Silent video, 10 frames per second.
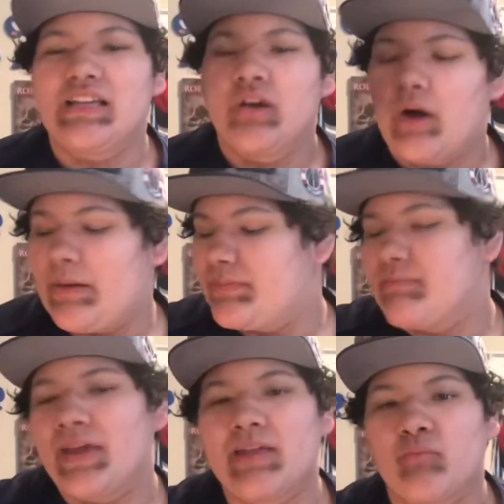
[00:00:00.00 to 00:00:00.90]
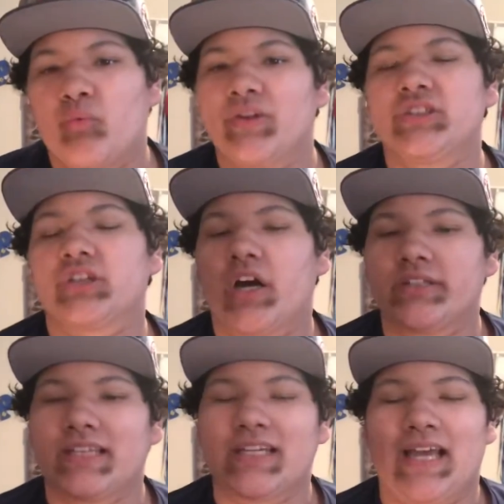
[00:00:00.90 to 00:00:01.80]
I'll be making more Wizards
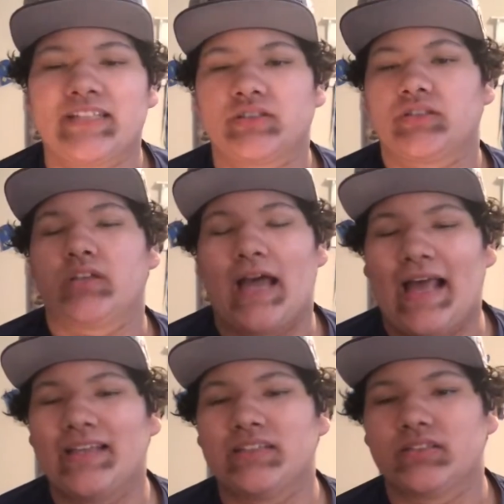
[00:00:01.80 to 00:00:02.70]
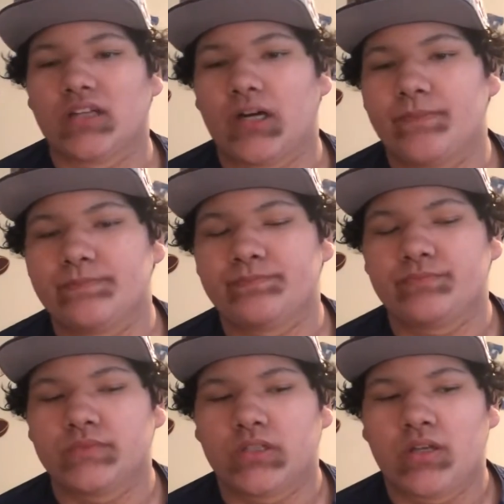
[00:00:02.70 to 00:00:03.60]
content as
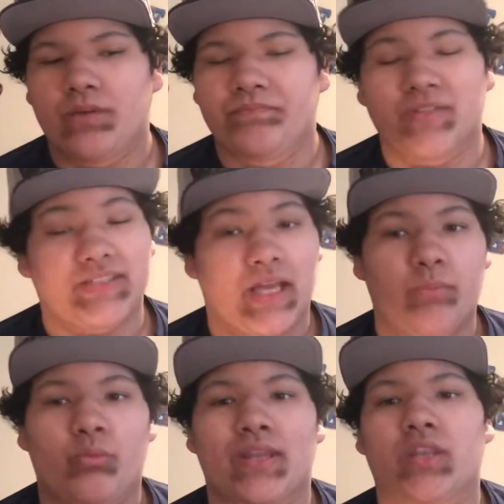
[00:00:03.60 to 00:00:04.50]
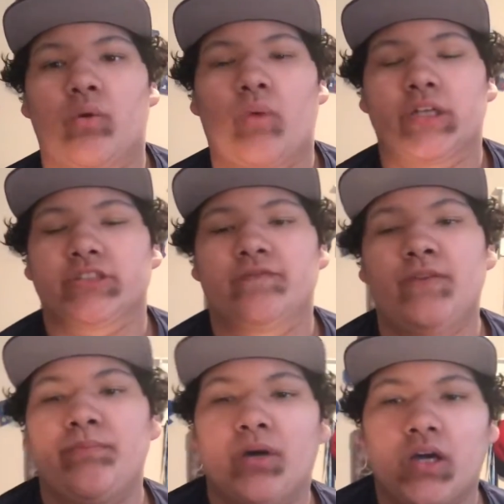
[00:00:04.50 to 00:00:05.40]
the same with Washington
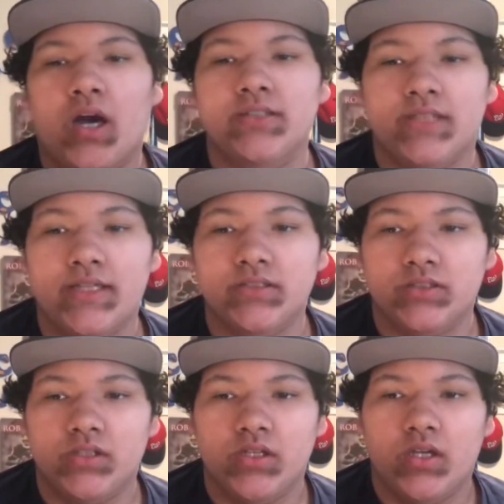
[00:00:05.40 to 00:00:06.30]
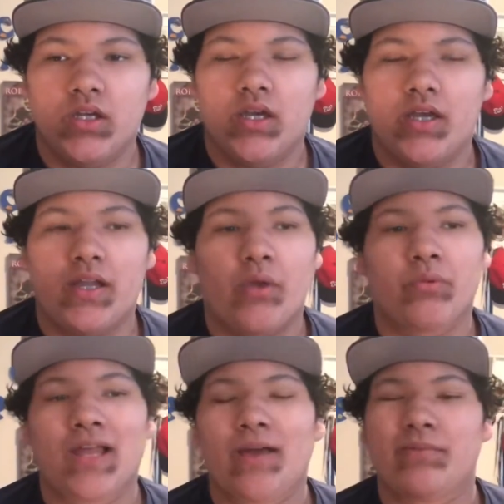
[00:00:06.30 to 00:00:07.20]
football content. And I
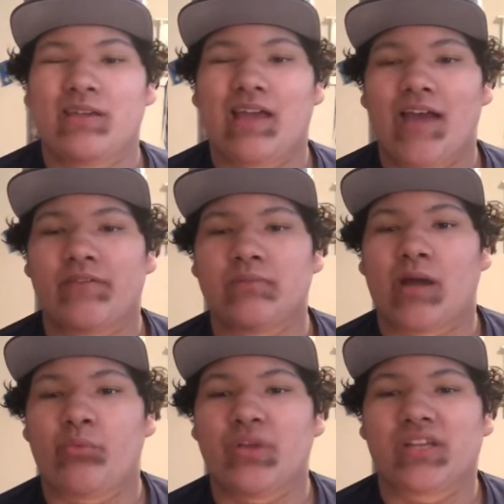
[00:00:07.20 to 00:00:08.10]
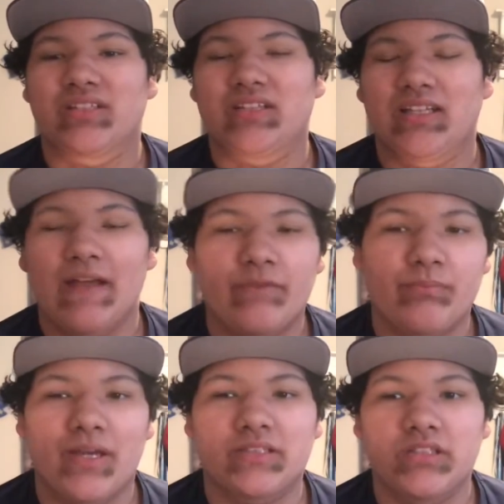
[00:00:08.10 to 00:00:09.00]
will be having my week 11
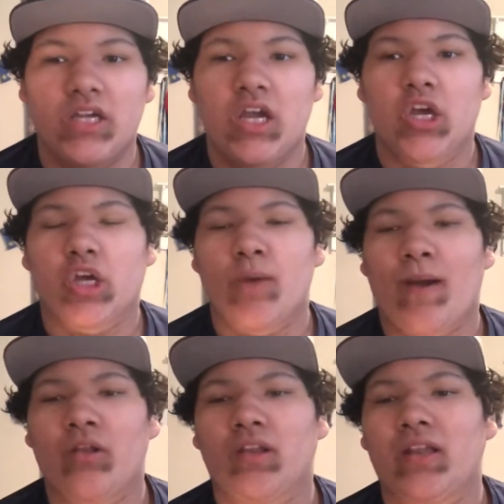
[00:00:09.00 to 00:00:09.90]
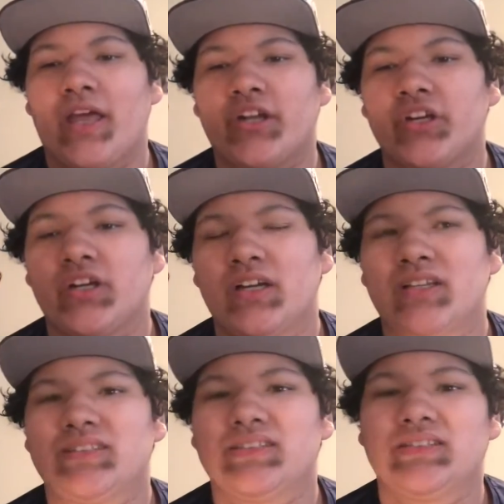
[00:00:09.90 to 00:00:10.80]
picks come out later
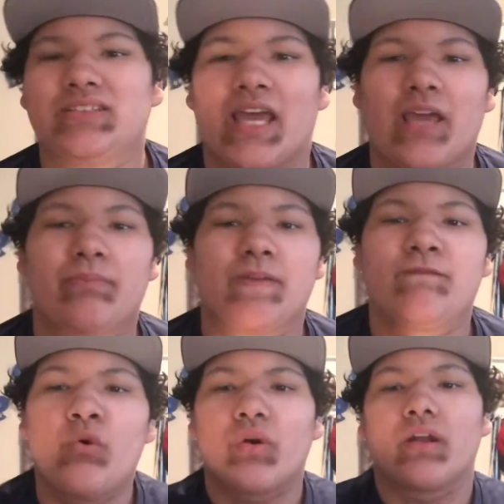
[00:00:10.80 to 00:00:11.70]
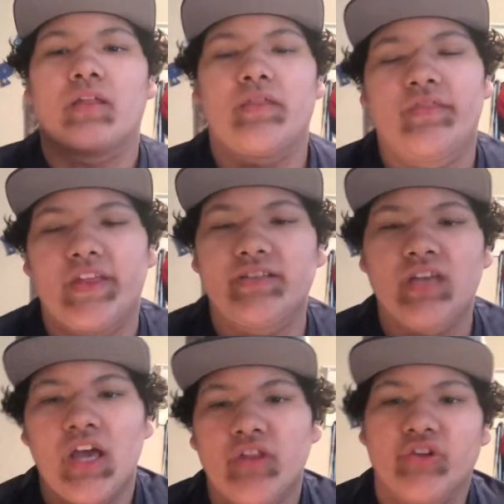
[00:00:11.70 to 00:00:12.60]
today before this
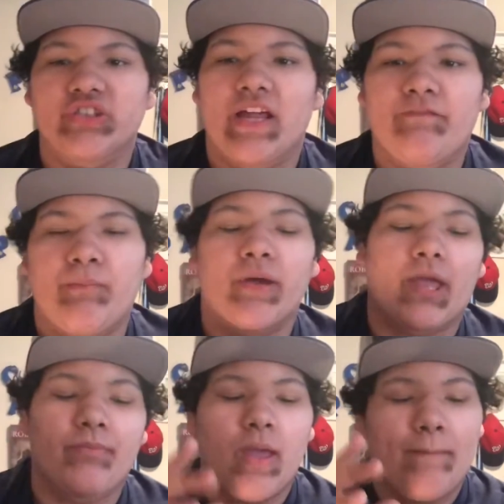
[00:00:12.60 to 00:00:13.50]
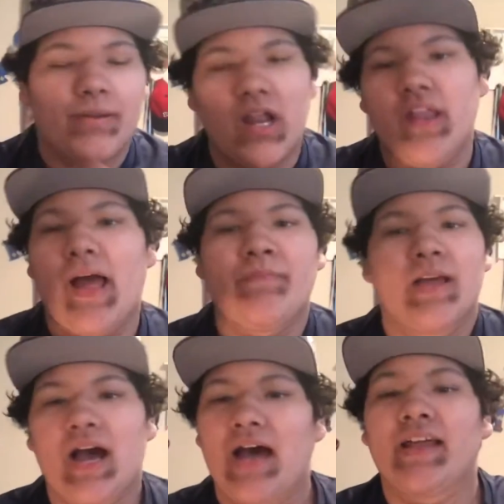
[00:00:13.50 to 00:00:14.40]
Thursday night football game. But out of that,
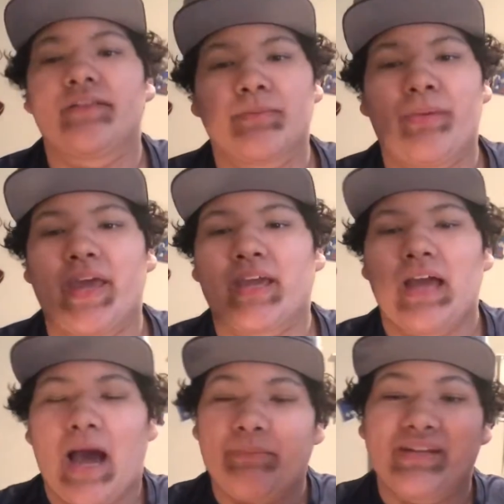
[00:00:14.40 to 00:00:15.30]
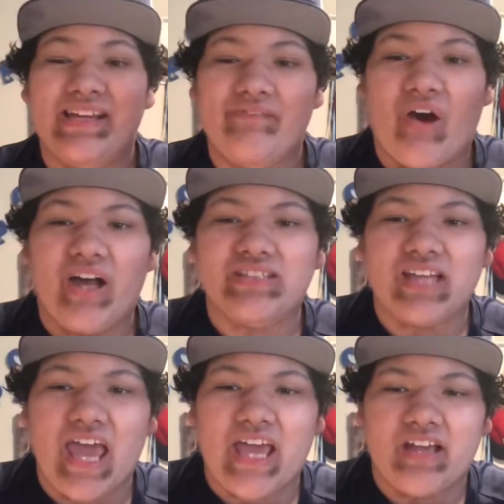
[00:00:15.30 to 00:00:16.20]
I like the pick. I'm gonna give us
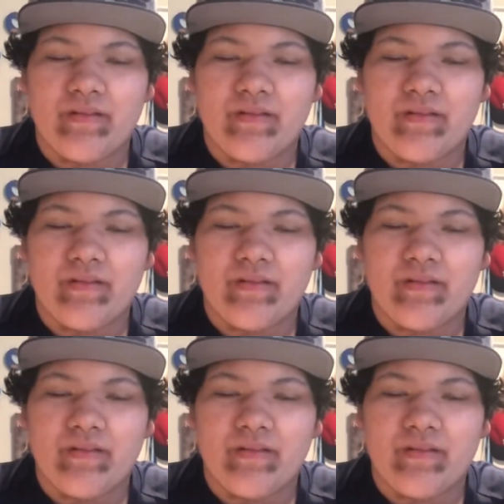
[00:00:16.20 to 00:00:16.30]
an A.